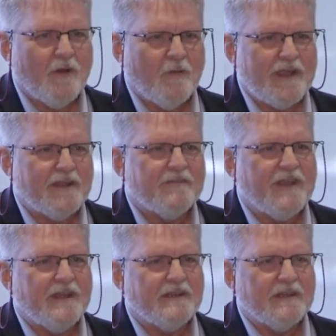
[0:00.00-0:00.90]
where we
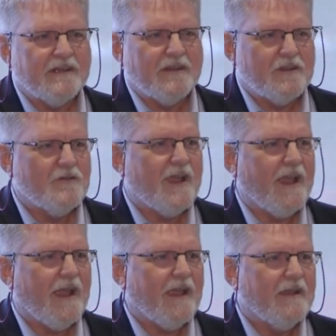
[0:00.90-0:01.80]
convened in the
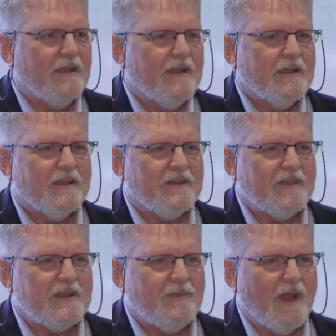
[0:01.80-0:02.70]
UK,
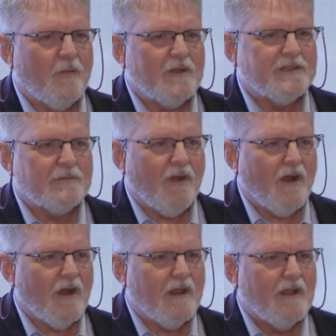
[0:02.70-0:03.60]
convened by Wilton
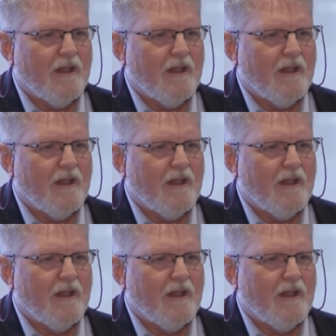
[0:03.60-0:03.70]
Park.